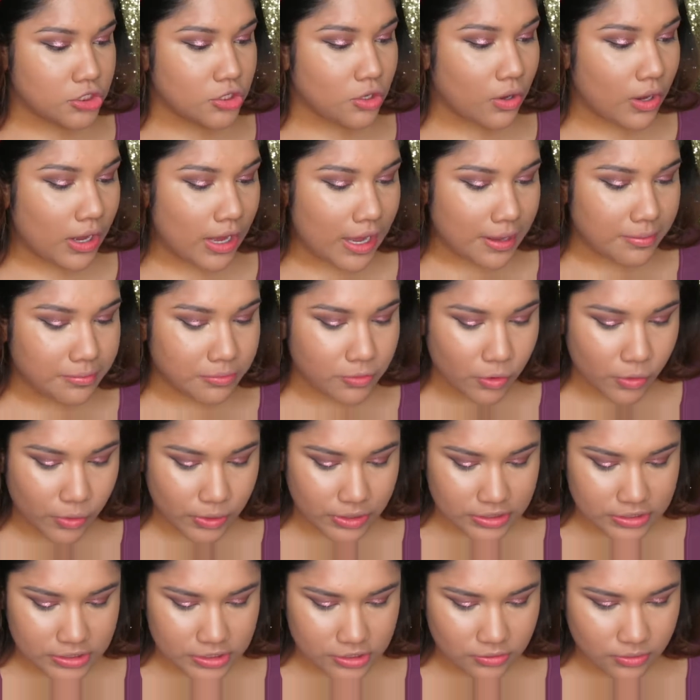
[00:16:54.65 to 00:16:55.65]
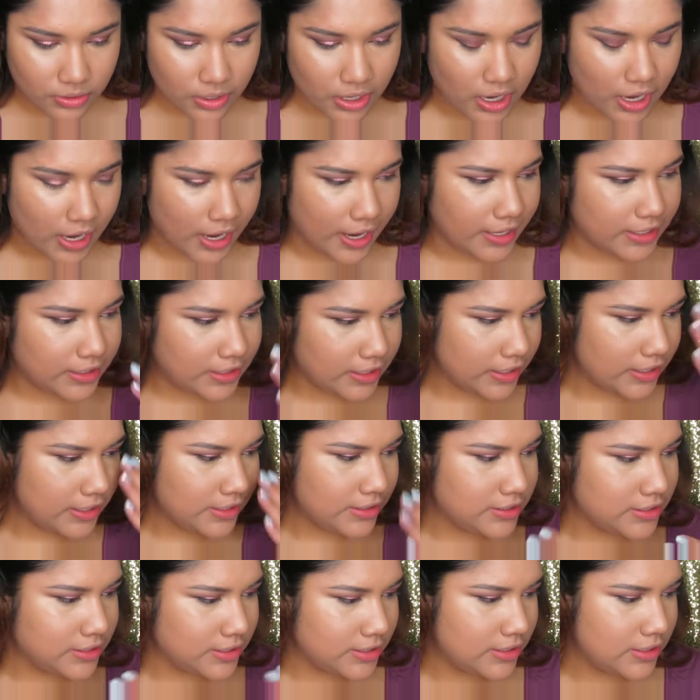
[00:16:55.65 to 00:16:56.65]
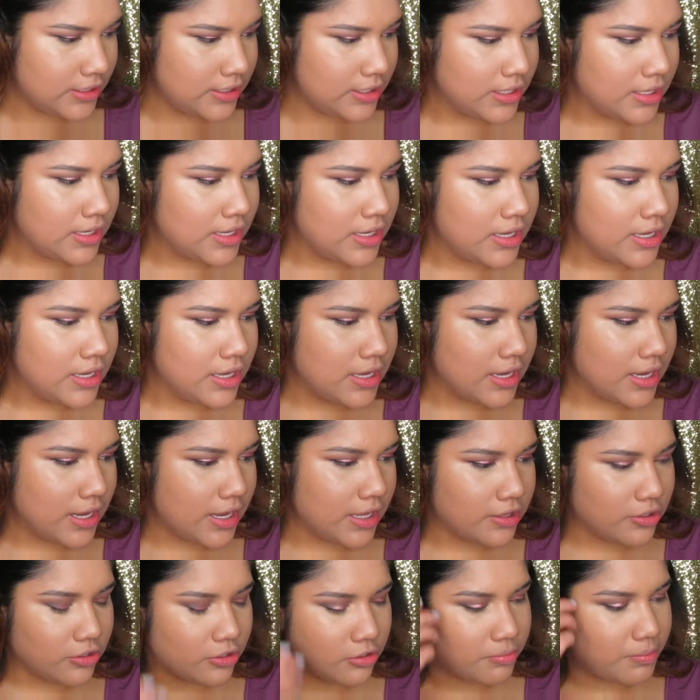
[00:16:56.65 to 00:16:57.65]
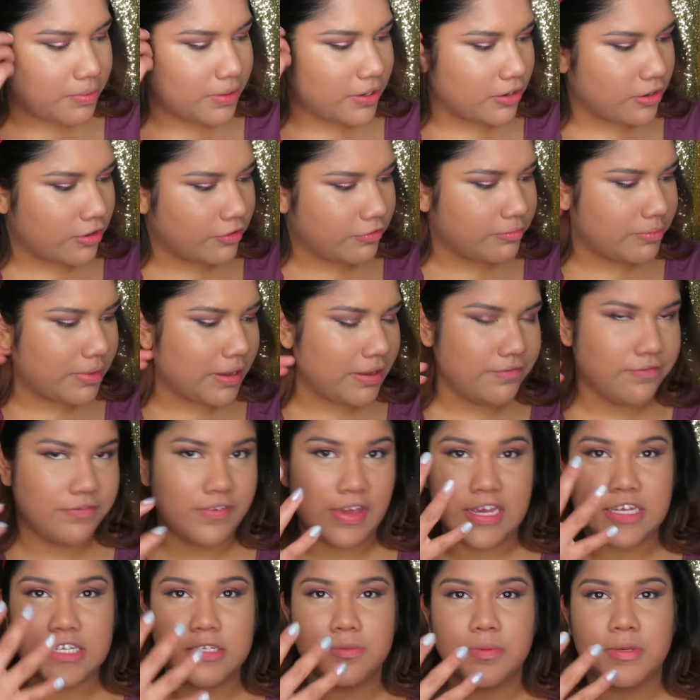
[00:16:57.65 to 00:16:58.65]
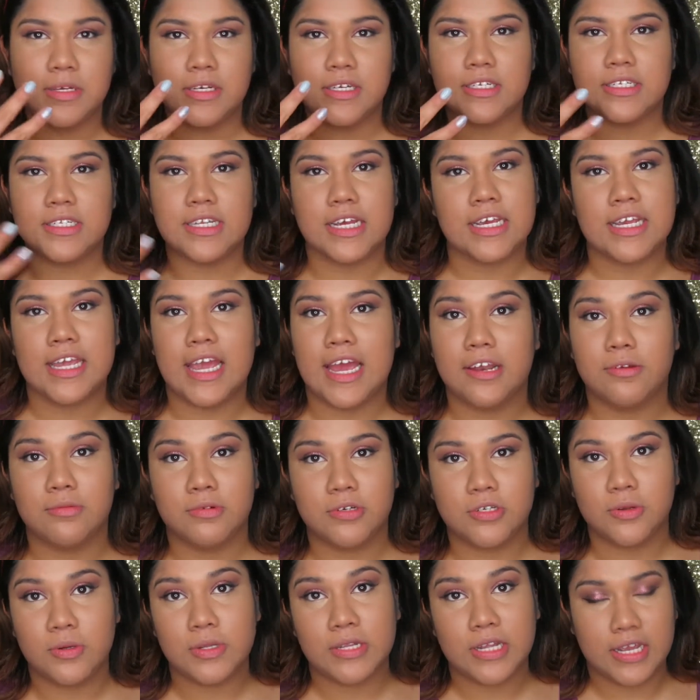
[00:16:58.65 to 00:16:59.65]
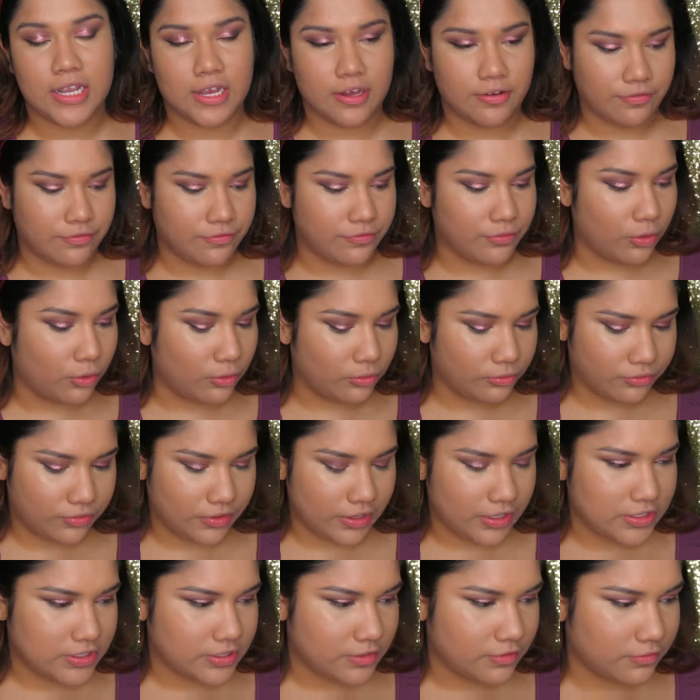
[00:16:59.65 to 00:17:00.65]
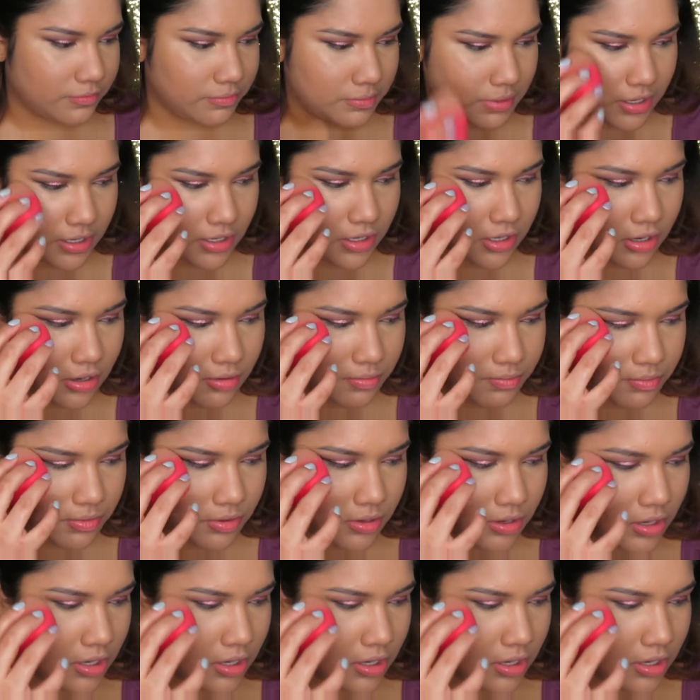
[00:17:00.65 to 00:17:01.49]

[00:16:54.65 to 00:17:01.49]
So I'm going to highlight a little bit of my face because again, we're doing like a full face of makeup.